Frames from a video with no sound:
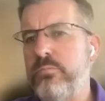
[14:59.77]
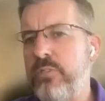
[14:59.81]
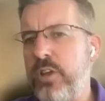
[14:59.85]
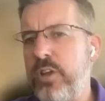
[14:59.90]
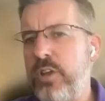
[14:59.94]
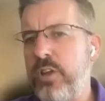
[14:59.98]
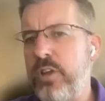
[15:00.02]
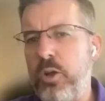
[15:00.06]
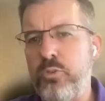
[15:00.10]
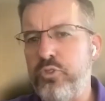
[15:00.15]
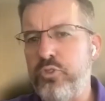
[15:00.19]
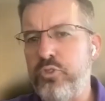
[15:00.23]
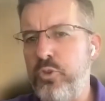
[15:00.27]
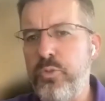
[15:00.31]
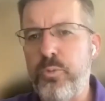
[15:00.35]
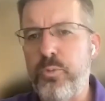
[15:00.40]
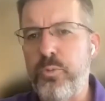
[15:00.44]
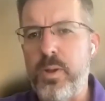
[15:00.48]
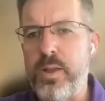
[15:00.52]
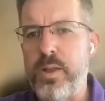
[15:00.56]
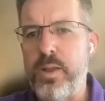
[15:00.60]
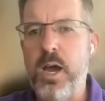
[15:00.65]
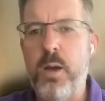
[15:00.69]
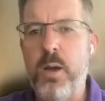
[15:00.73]

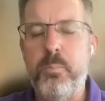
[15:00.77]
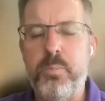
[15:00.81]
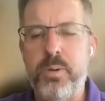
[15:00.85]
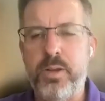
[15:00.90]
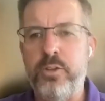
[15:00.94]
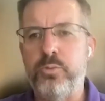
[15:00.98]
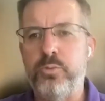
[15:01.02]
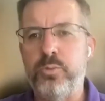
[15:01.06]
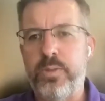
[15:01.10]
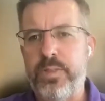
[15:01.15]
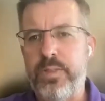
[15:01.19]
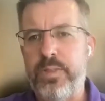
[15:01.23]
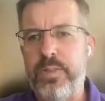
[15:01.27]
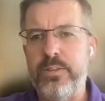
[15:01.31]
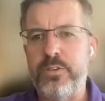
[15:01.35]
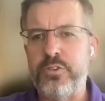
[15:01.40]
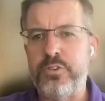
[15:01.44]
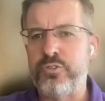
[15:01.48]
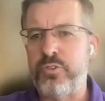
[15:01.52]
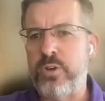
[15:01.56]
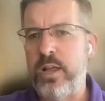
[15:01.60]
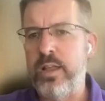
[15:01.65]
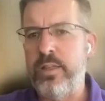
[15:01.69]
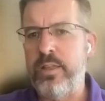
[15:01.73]
2-3 companies within this
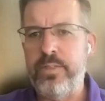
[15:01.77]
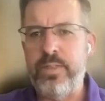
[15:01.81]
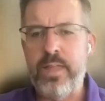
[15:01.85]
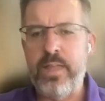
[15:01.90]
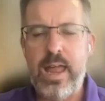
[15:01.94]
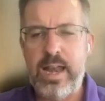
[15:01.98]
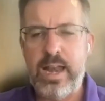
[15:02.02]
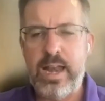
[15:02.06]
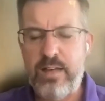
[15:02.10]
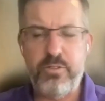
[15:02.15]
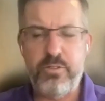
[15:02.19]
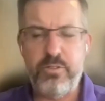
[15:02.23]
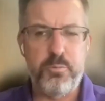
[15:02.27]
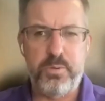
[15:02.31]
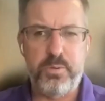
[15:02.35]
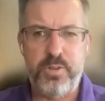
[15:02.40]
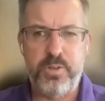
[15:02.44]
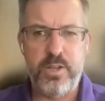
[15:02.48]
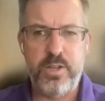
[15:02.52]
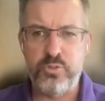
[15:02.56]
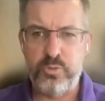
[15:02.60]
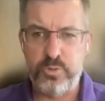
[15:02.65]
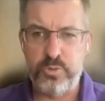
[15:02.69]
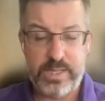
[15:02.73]
trend that have the
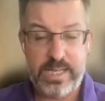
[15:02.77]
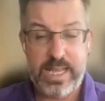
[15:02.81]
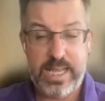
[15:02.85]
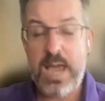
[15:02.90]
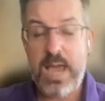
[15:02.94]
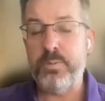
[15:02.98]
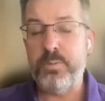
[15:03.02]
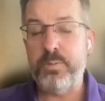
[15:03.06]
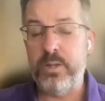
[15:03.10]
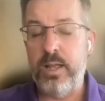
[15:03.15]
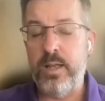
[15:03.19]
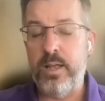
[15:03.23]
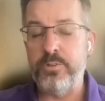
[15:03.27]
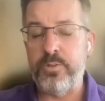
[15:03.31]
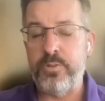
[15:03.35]
potential to capitalize on the